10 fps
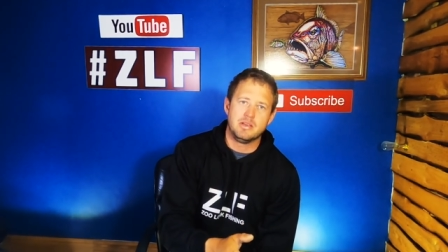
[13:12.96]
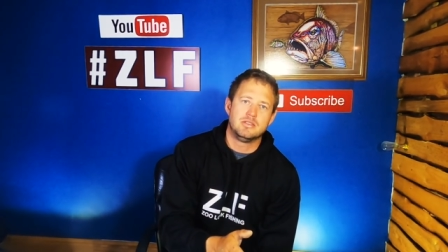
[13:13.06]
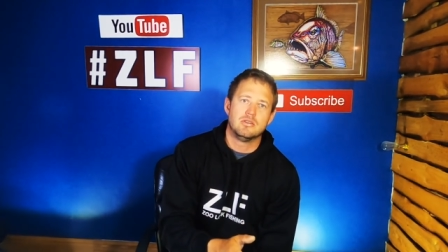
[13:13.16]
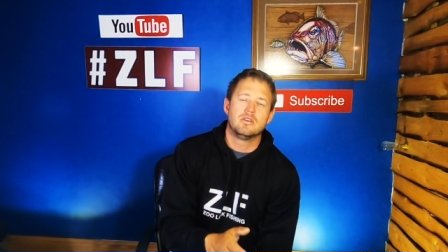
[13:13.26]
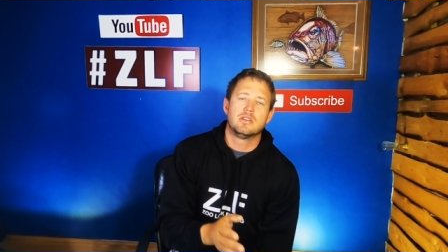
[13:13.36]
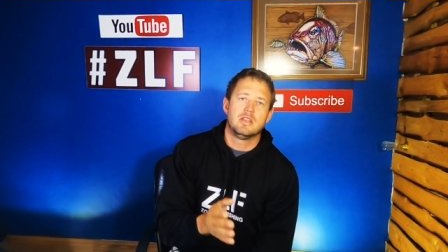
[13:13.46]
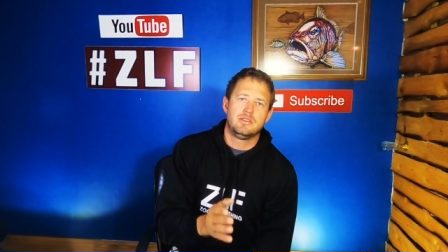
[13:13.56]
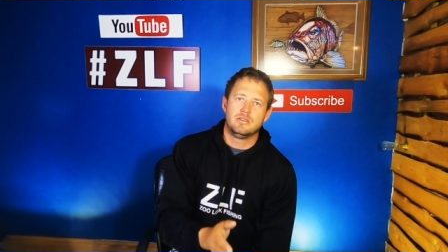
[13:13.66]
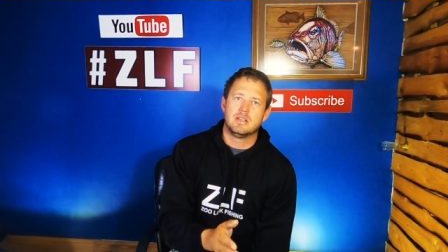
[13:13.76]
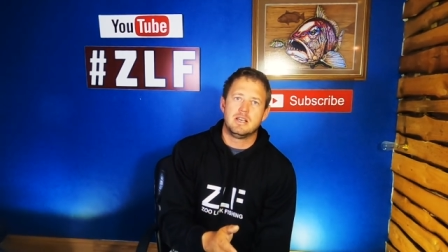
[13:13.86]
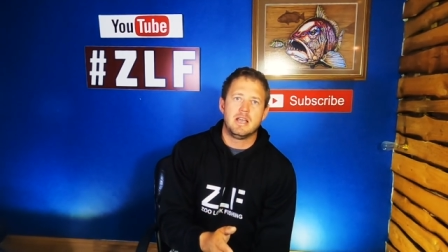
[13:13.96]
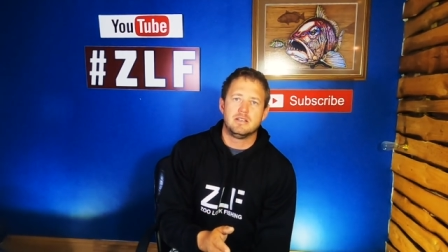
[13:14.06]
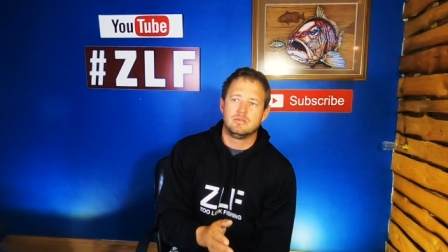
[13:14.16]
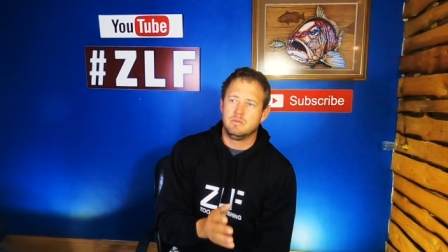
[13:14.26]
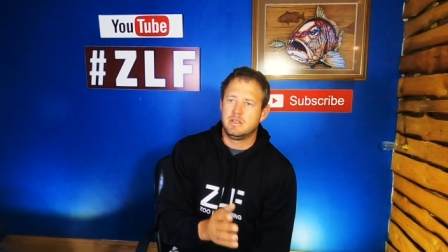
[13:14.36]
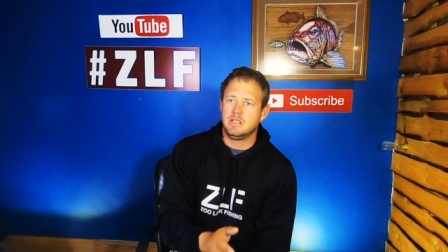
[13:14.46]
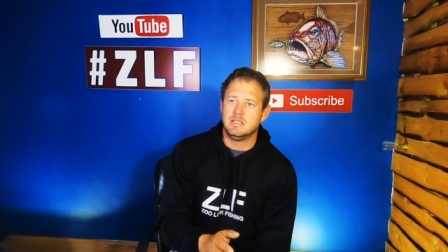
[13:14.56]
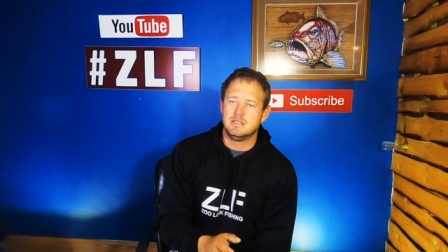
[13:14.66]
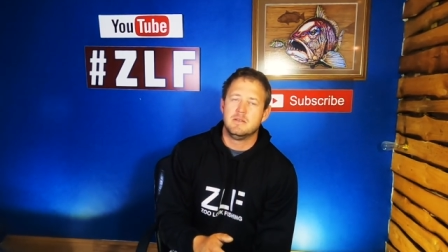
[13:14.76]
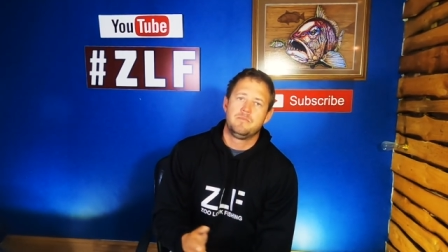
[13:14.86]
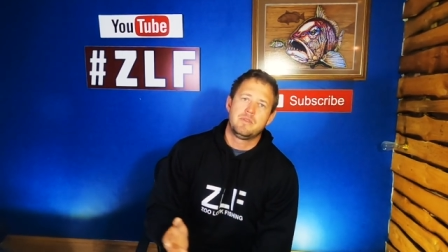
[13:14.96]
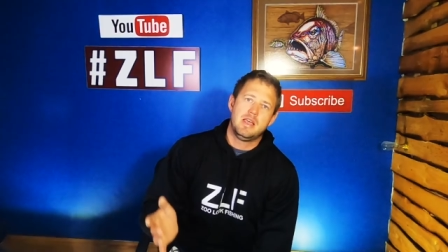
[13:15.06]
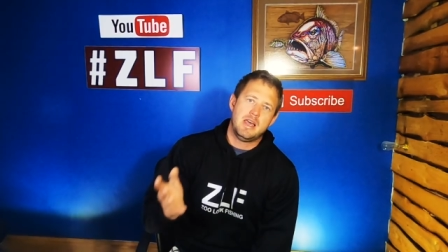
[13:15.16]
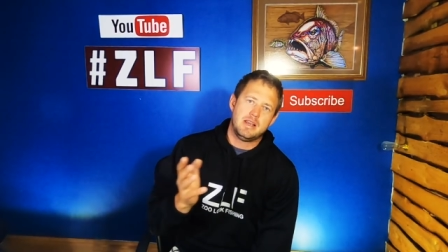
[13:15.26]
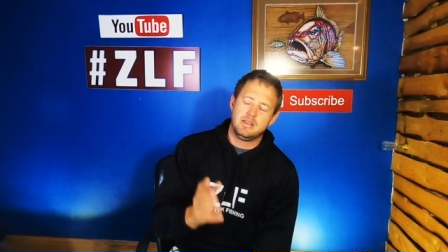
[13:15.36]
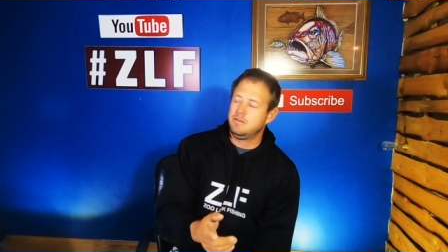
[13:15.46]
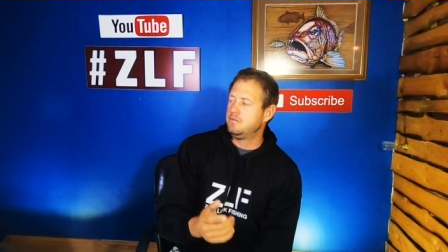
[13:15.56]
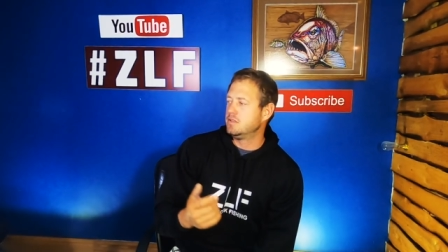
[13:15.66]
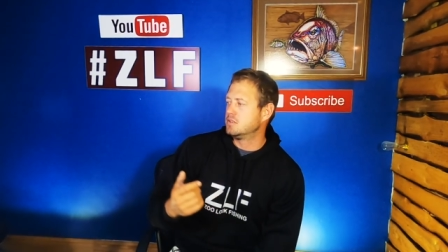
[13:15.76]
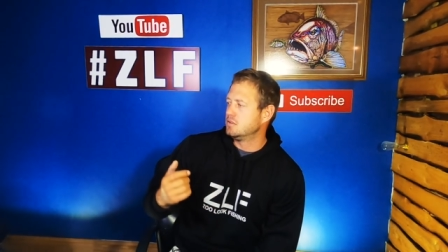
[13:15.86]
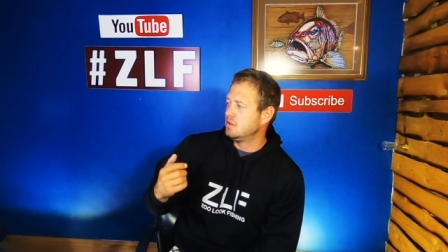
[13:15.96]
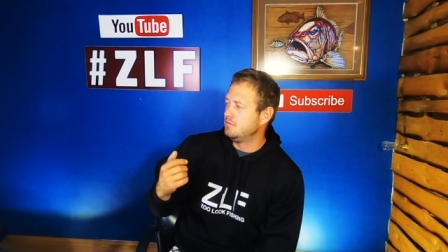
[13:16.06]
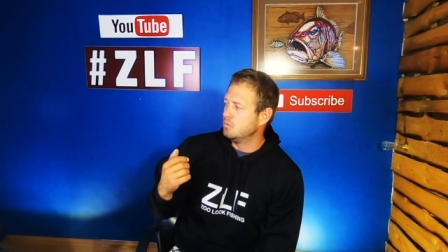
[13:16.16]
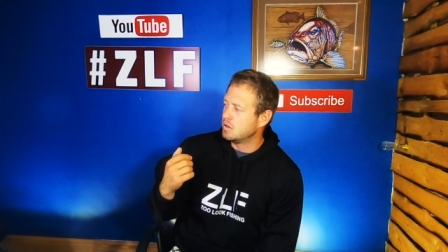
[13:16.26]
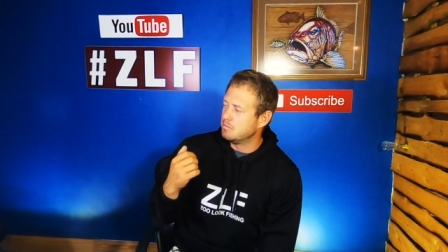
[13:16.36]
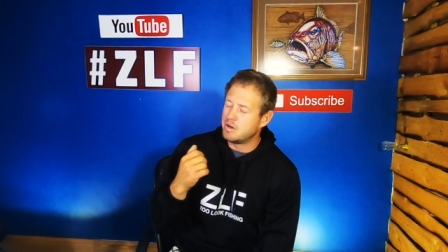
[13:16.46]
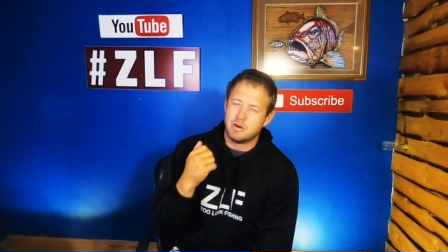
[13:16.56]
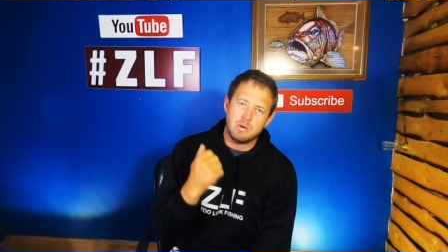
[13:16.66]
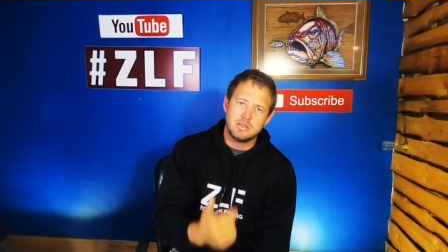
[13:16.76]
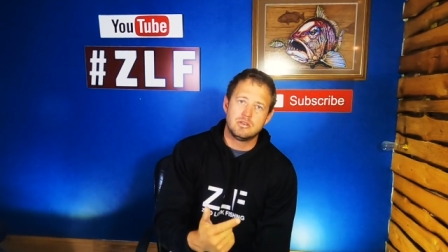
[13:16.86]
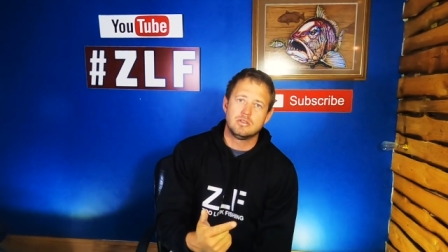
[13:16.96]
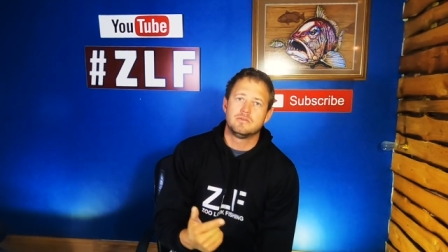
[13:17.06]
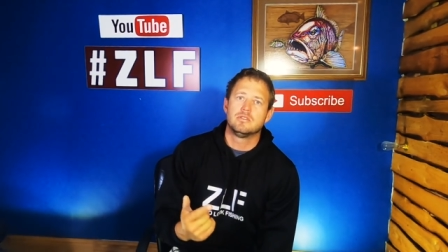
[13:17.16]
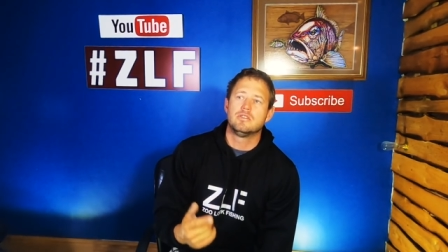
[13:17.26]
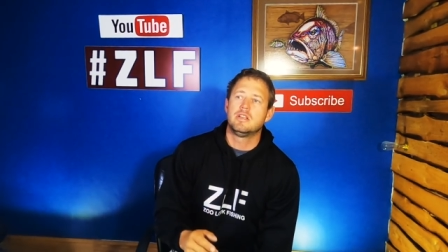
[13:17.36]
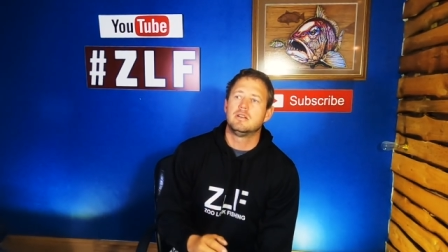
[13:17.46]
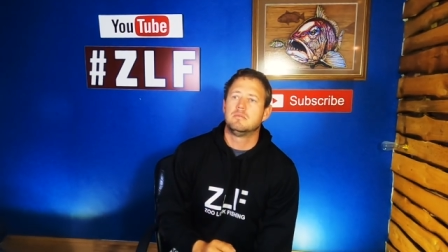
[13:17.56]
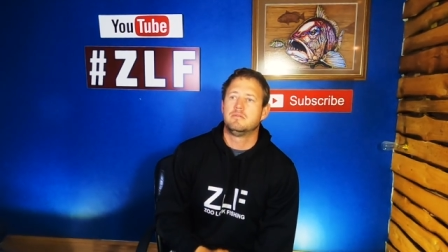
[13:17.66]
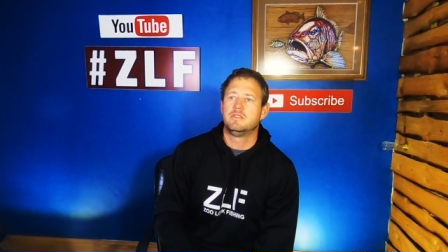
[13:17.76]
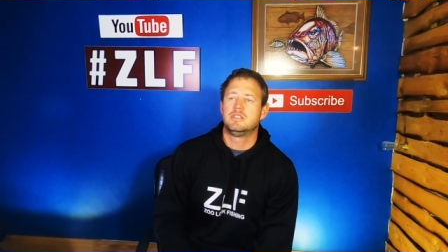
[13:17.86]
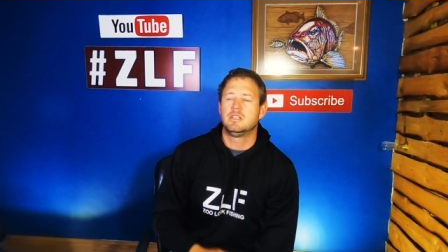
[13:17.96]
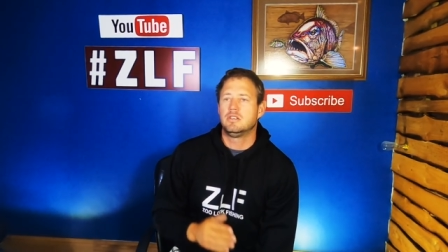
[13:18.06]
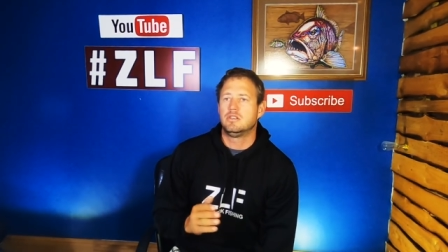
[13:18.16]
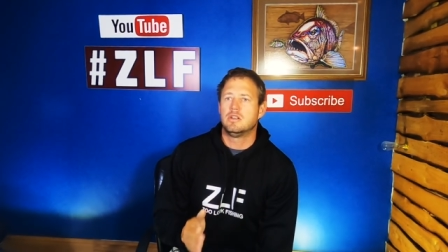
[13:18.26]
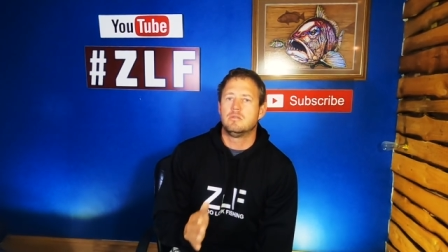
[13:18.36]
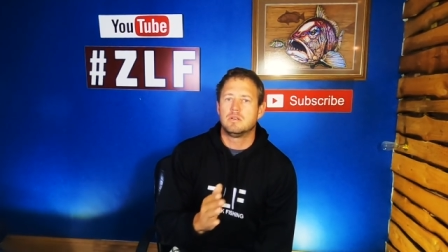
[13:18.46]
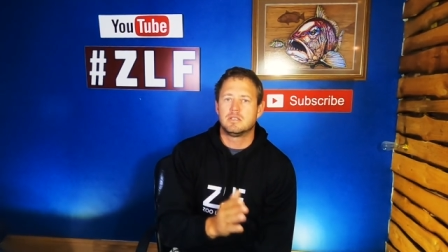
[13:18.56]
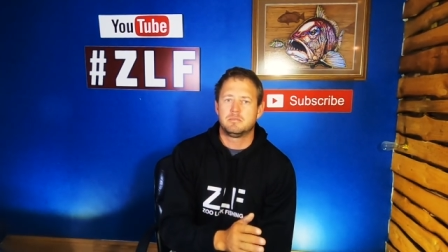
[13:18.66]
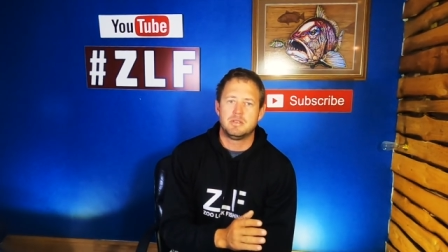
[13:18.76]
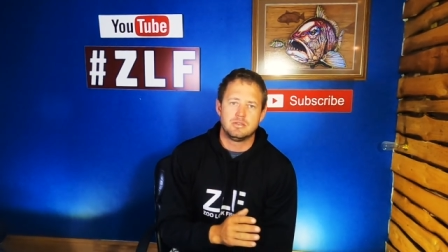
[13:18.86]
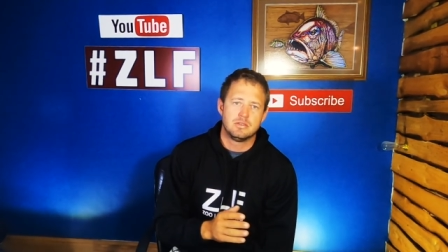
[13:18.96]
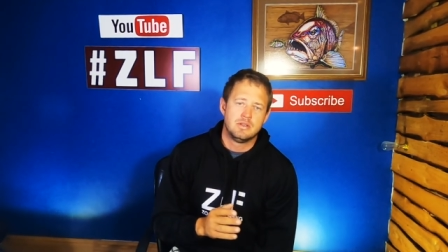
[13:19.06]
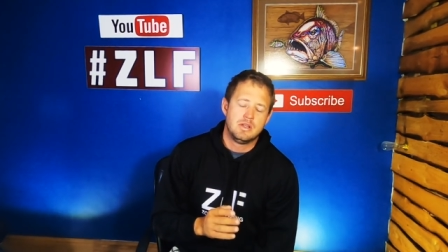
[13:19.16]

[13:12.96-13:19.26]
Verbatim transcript: big shark that you can land it with ease and if it's if you want to buy one rod for non-edible fishing and you don't want to spend